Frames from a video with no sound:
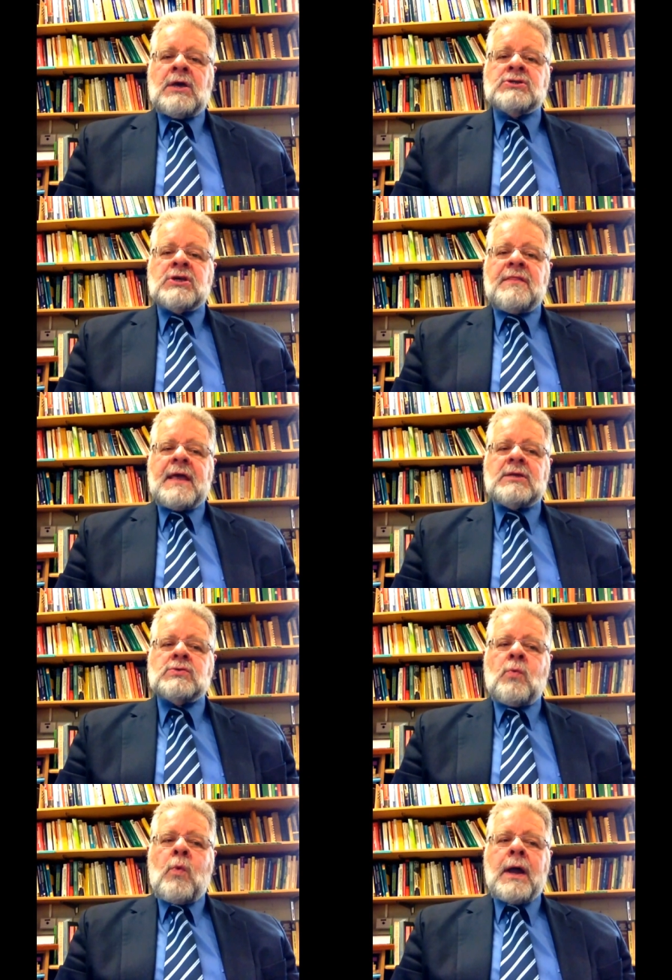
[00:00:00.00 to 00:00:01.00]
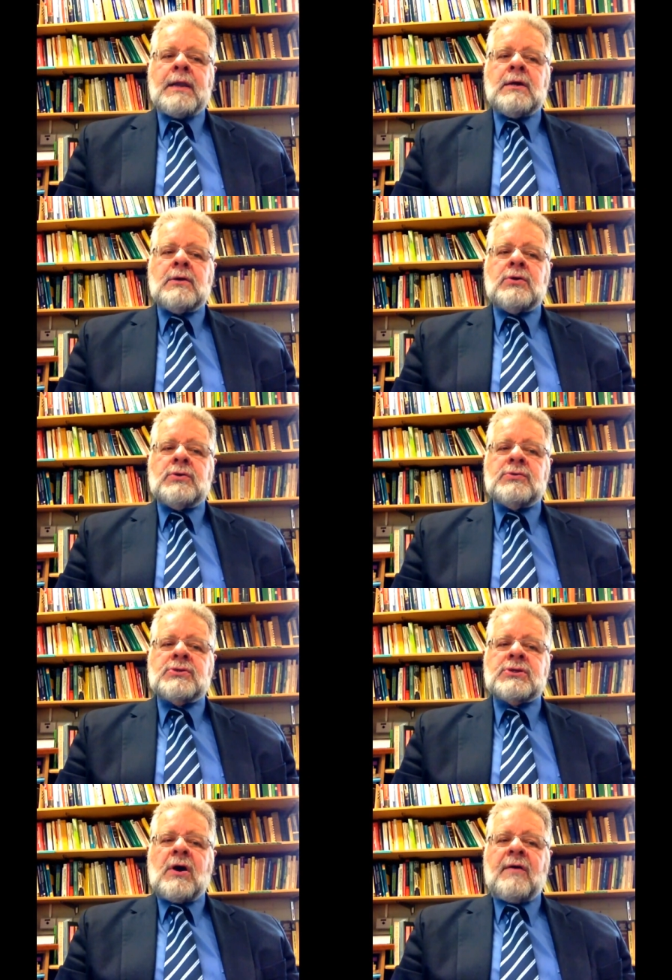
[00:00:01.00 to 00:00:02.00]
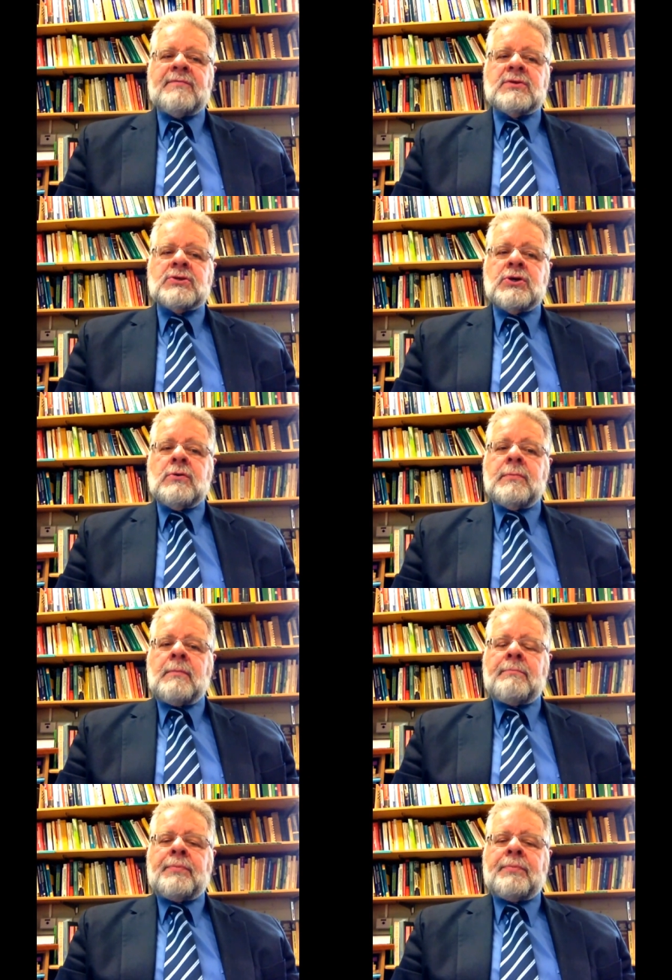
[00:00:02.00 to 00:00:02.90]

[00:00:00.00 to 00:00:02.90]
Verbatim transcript: So that is one use of the term